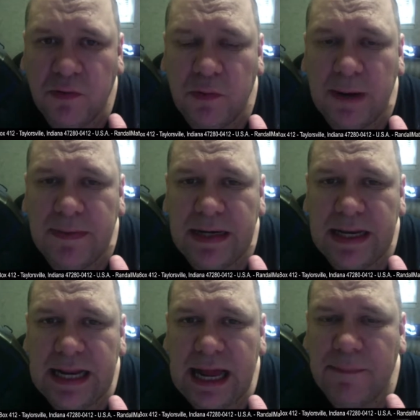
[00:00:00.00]
went up to
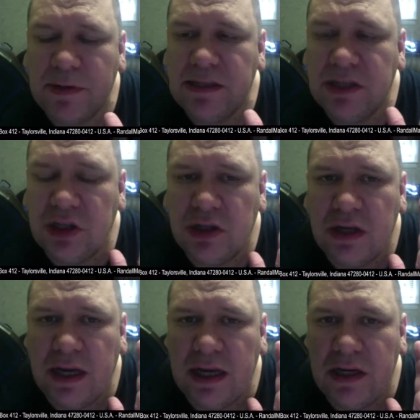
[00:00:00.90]
Indianapolis,
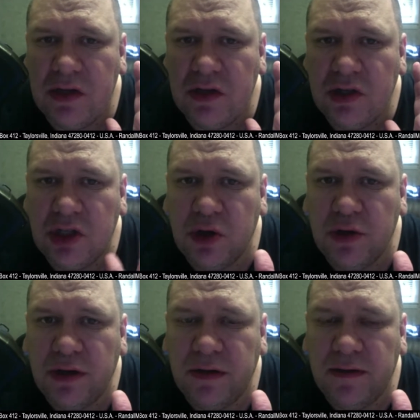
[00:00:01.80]
uh,
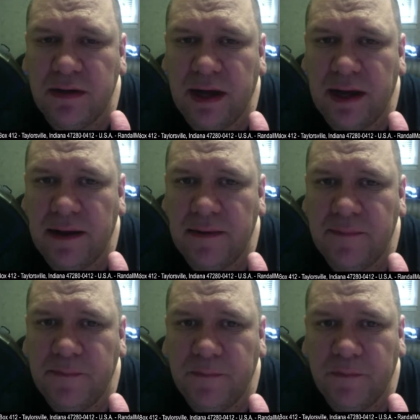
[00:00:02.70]
sold it
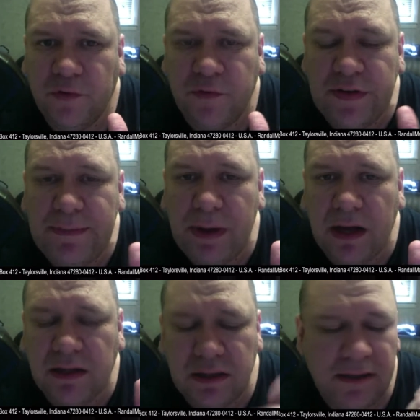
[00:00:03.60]
um, for 50
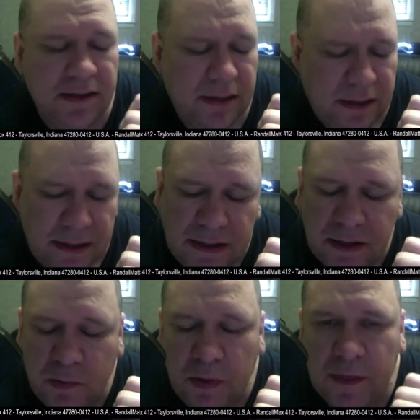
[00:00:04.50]
bucks
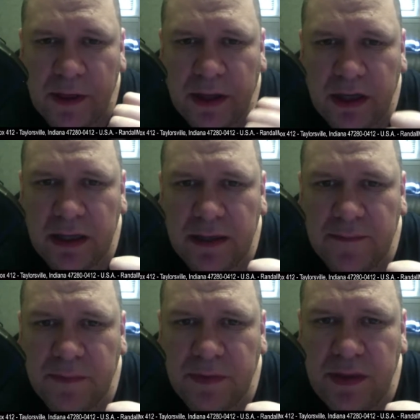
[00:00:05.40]
with a,
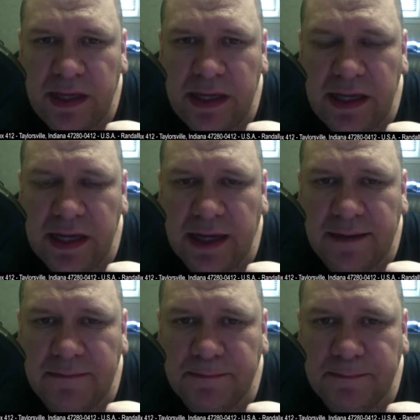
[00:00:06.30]
the um,